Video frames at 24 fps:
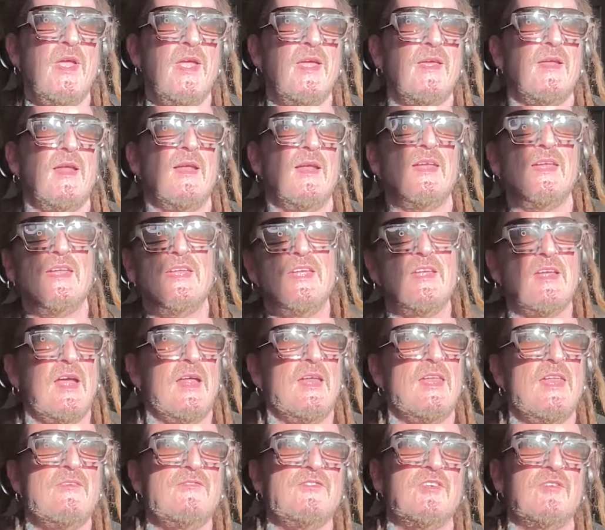away, and
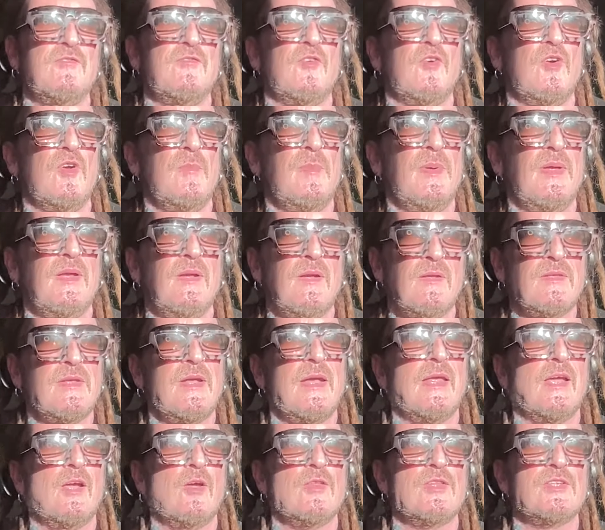I left it for a bit, and
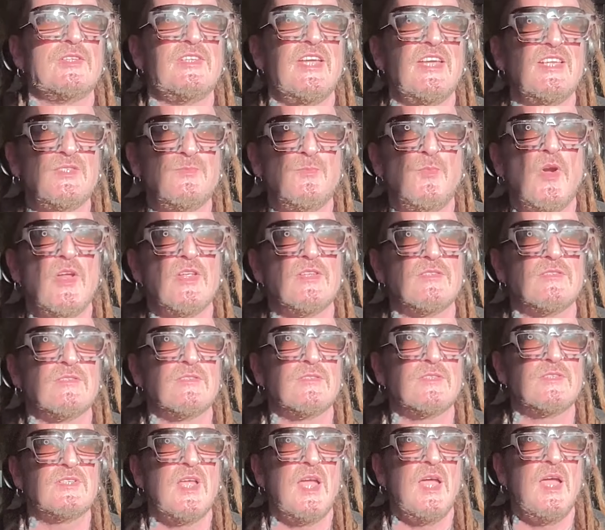then I got the test
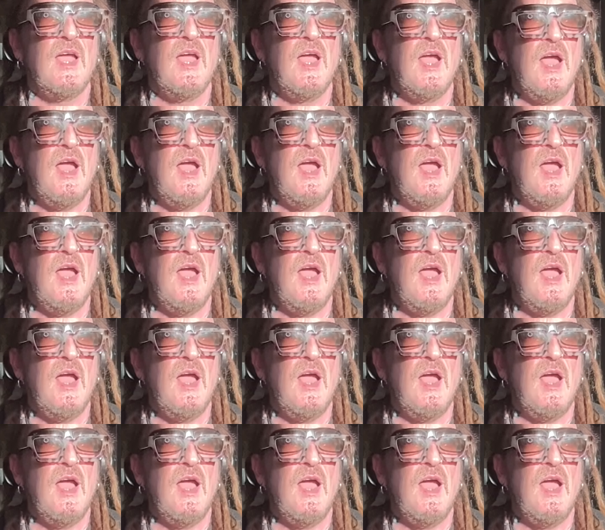pressings.